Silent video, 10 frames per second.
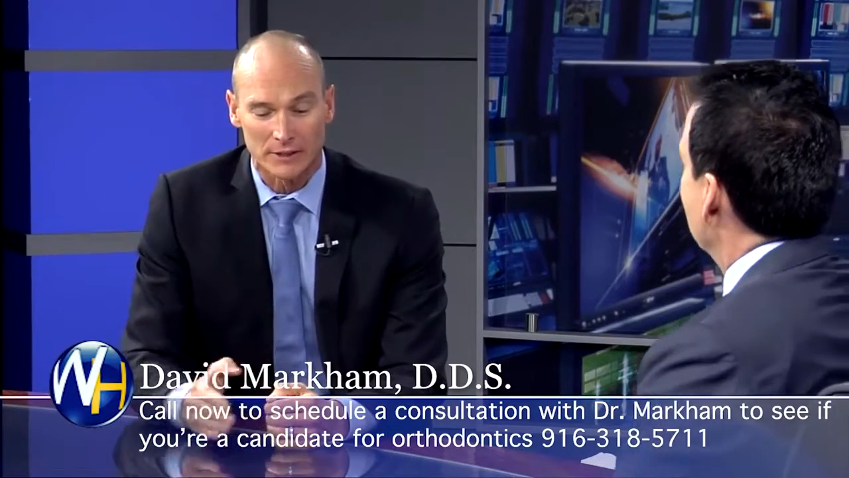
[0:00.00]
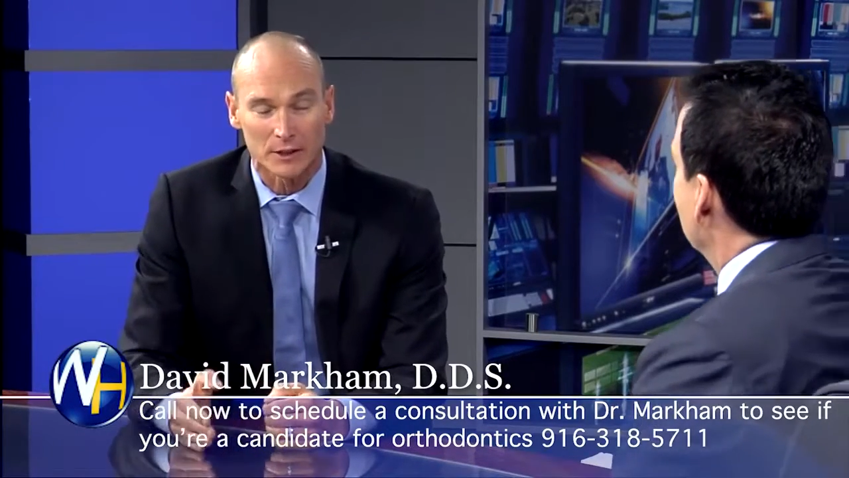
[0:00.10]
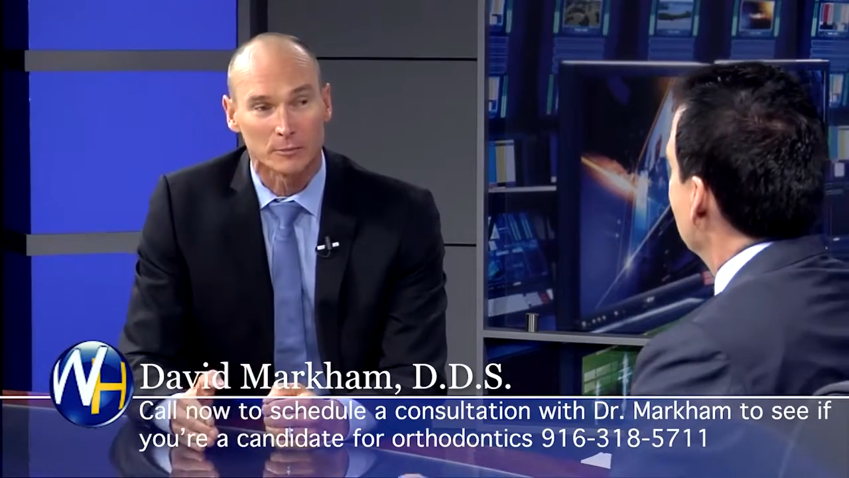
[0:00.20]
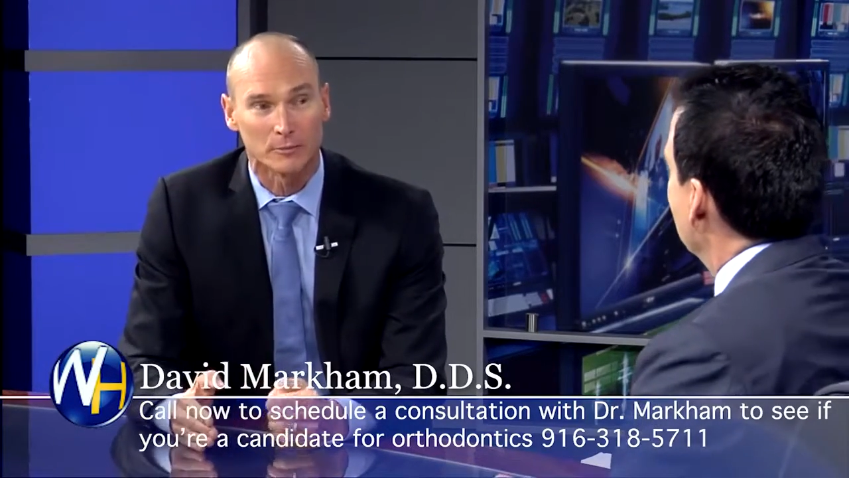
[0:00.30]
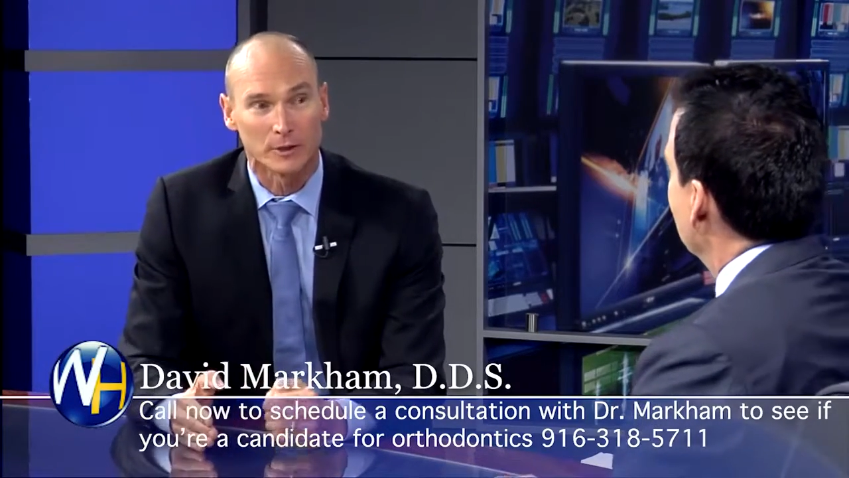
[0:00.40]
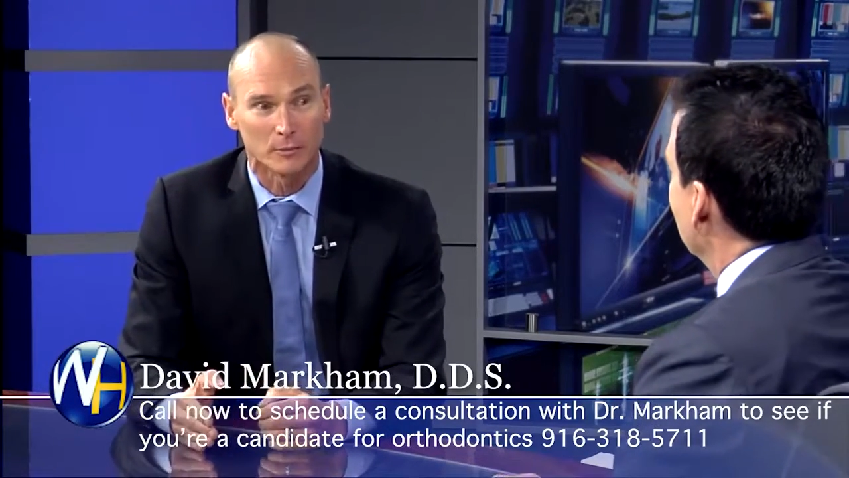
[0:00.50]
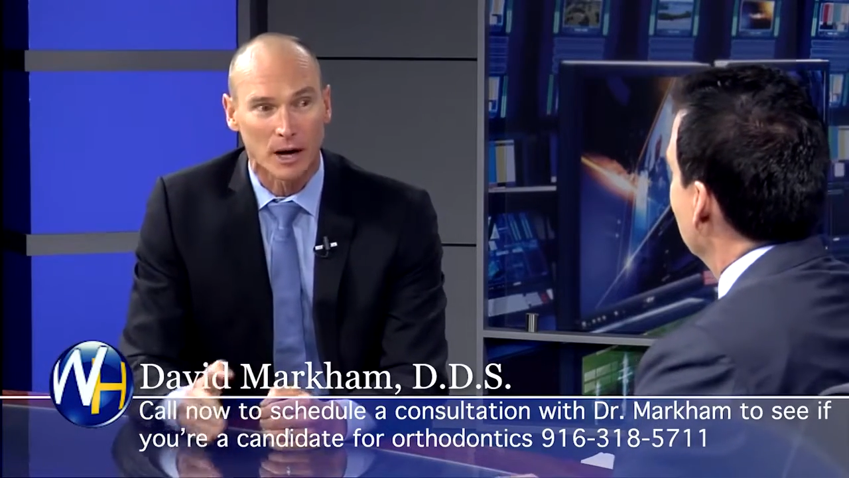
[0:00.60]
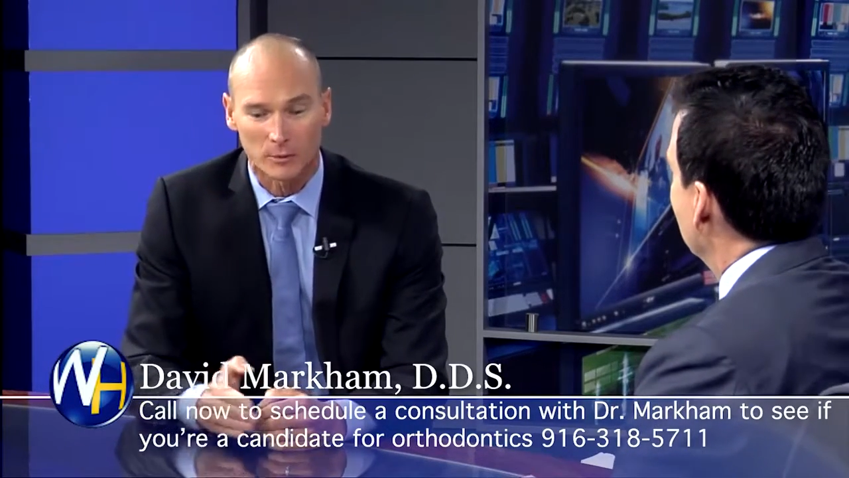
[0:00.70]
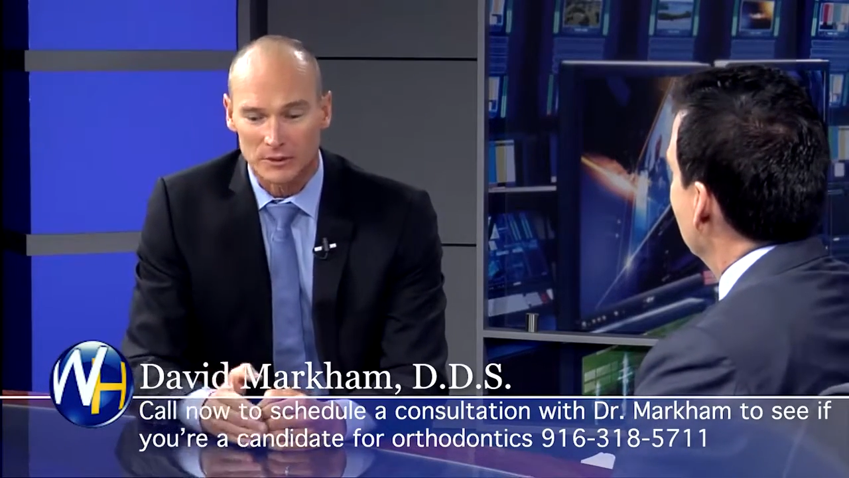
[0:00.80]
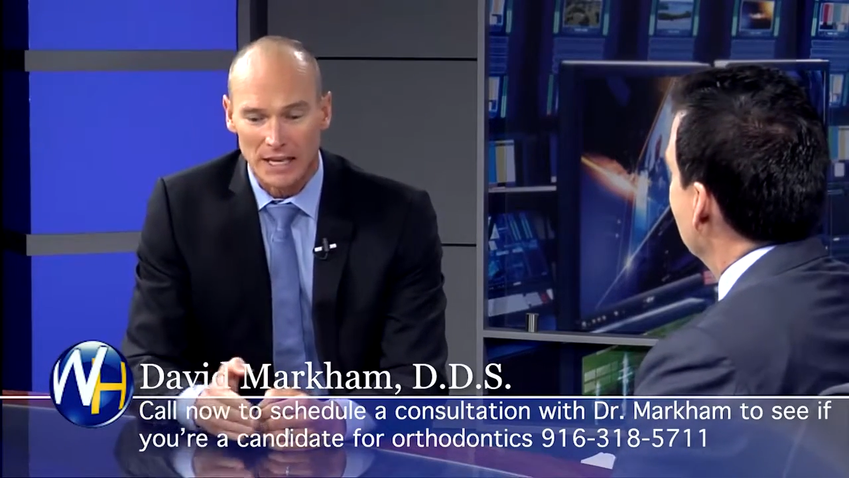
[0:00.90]
and the
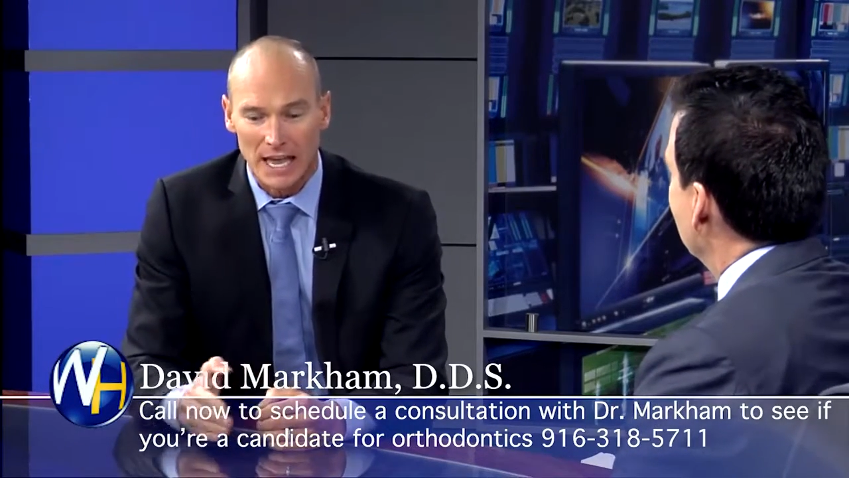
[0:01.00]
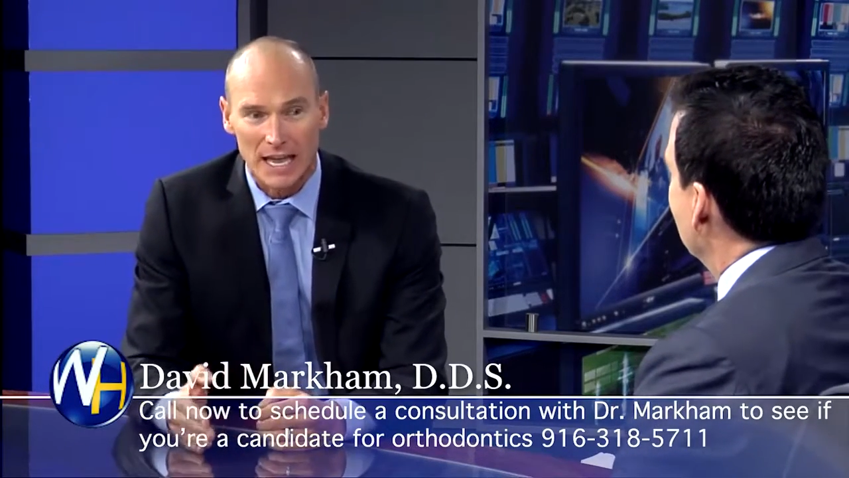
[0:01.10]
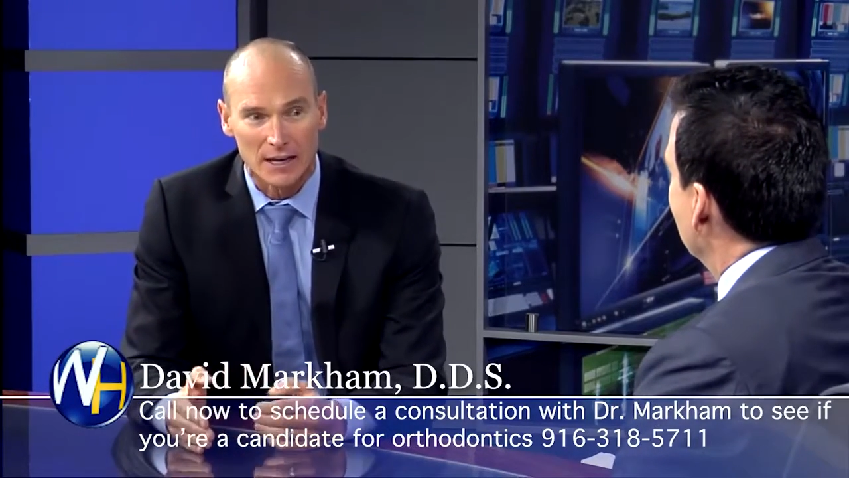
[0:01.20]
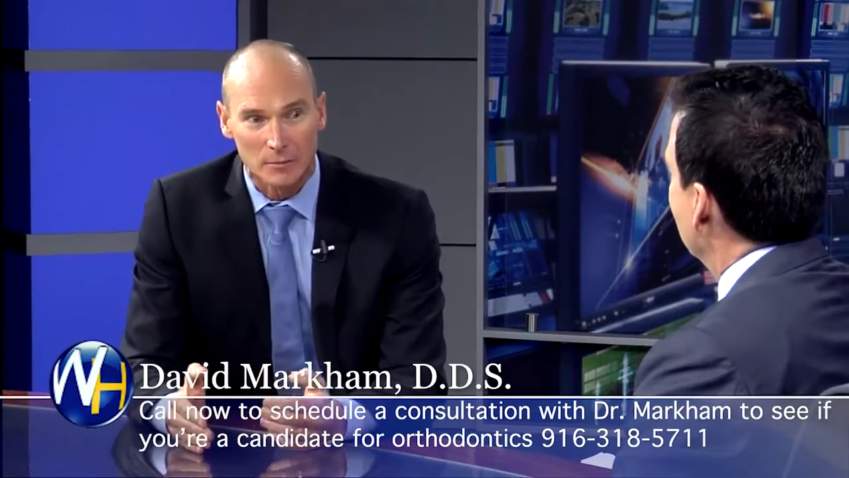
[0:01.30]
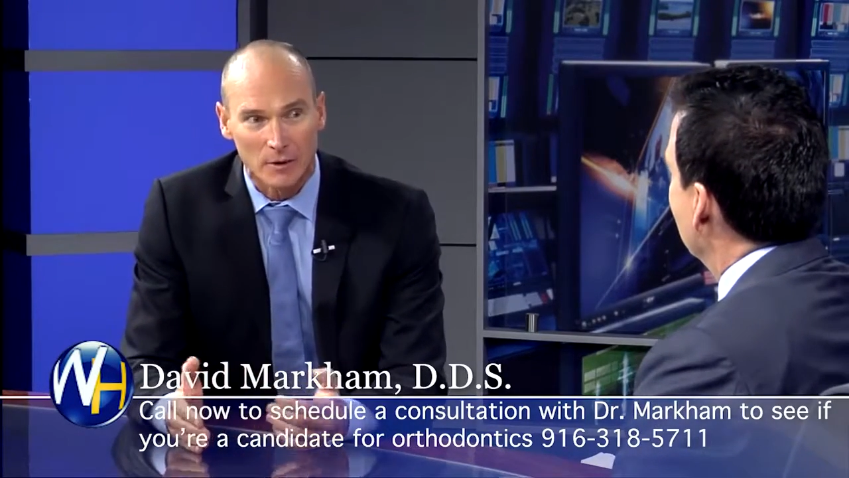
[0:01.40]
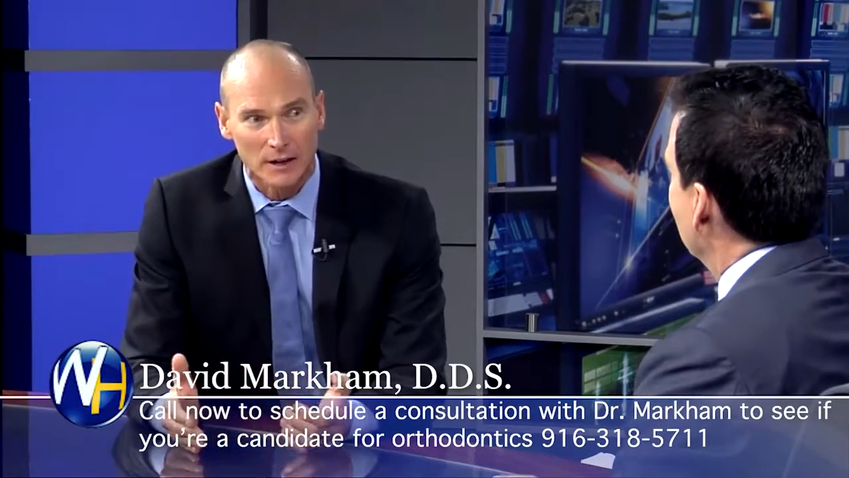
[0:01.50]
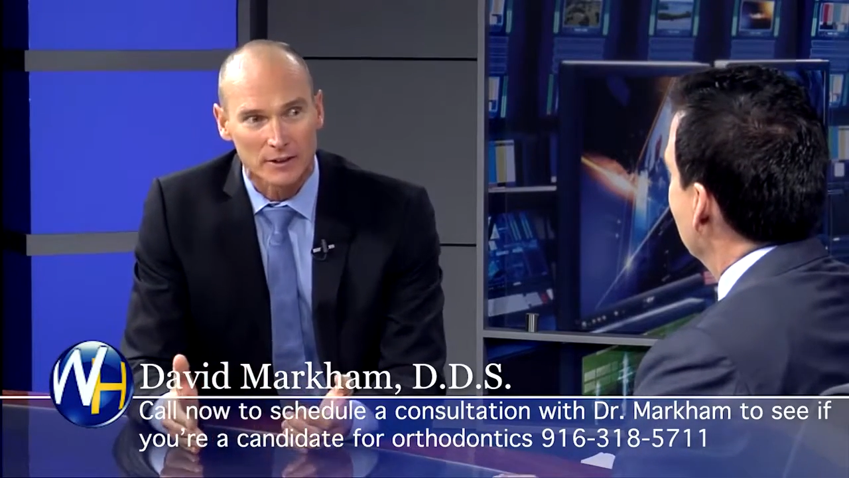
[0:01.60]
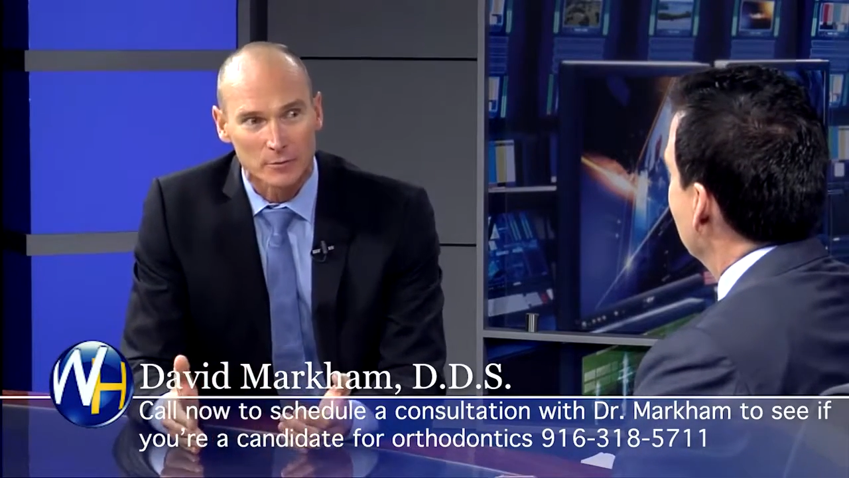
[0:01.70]
mom will say, hey, come on,